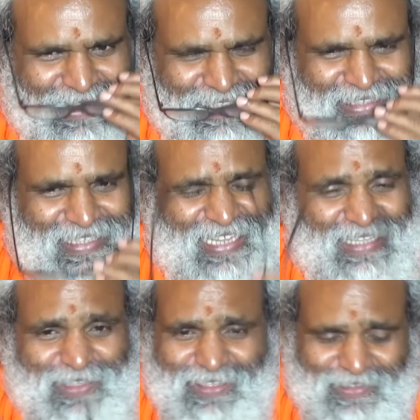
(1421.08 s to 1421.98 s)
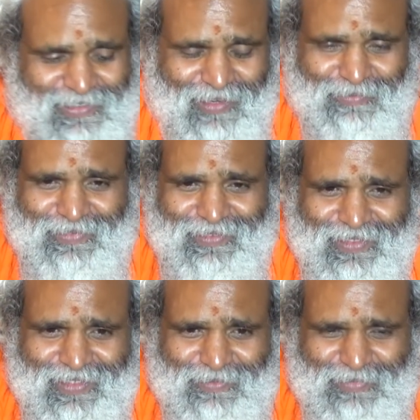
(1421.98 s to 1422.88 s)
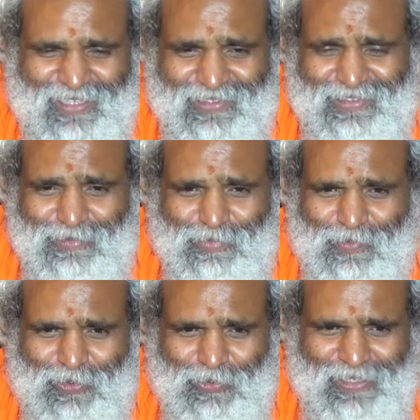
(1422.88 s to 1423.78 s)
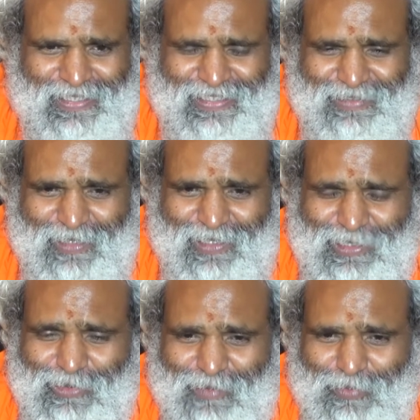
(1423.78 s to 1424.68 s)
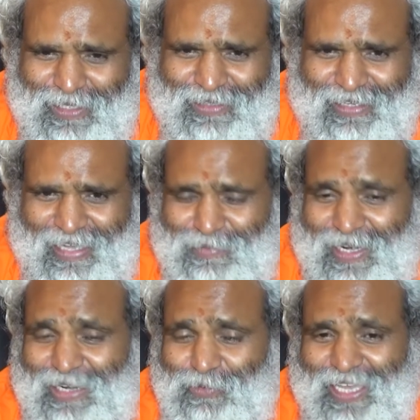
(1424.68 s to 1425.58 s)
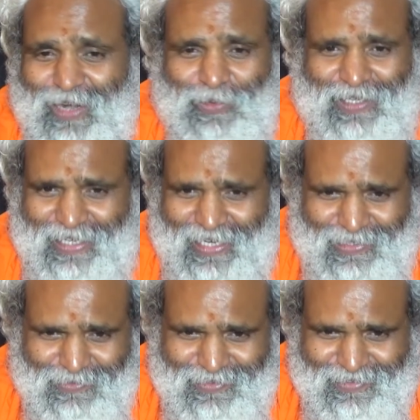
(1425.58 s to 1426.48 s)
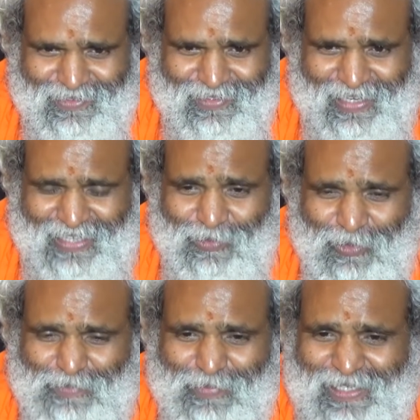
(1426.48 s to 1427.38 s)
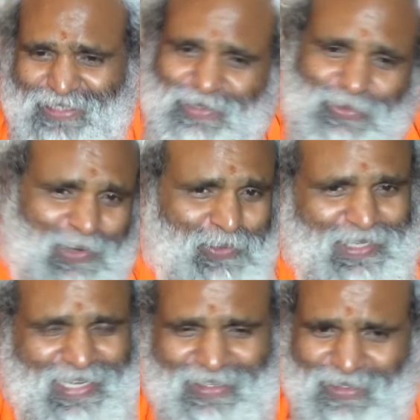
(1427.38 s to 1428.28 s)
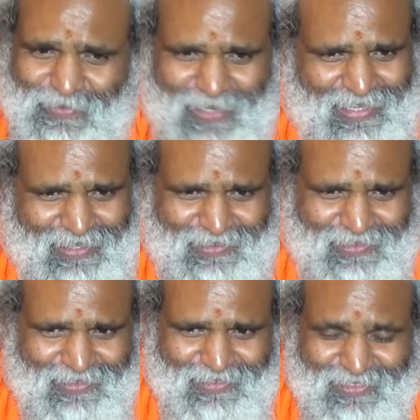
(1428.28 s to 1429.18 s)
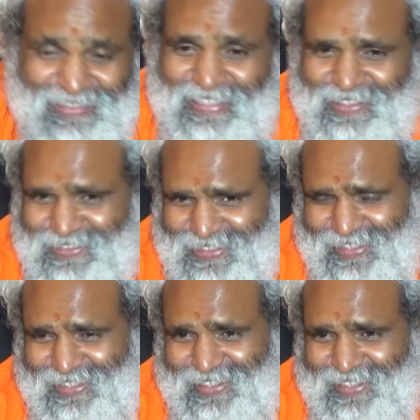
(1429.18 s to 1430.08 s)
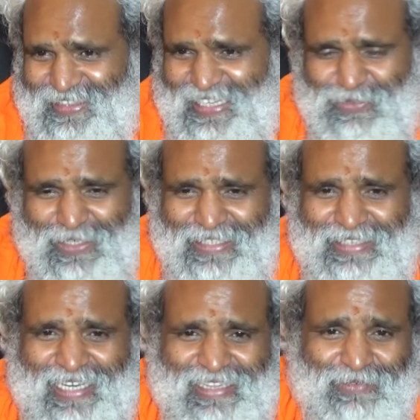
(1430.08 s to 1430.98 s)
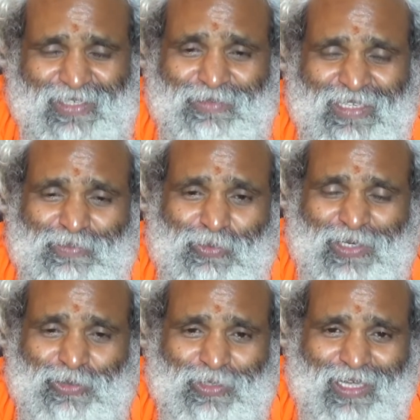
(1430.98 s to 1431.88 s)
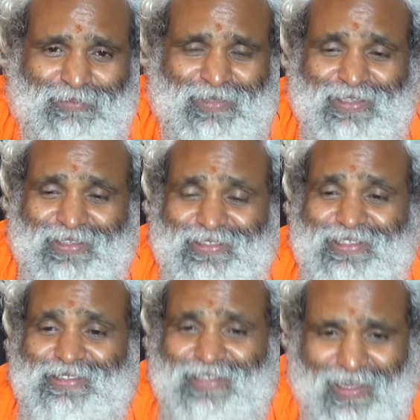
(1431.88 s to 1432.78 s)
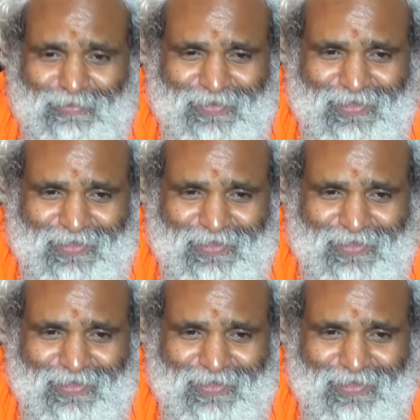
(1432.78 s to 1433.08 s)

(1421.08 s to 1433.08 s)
Nidra Devi doesn't come because of 2 reasons. Because you are putting the camera and we are looking at you. And the worst part is you are looking at us very seriously. That's why Nidra Devi, even if wants to come, doesn't come.